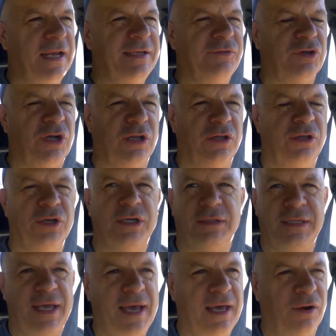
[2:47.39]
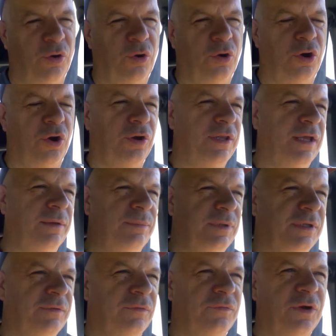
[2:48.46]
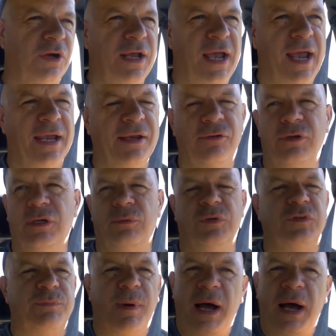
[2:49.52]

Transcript: I ain't even going to look at that, or they'd be very angry and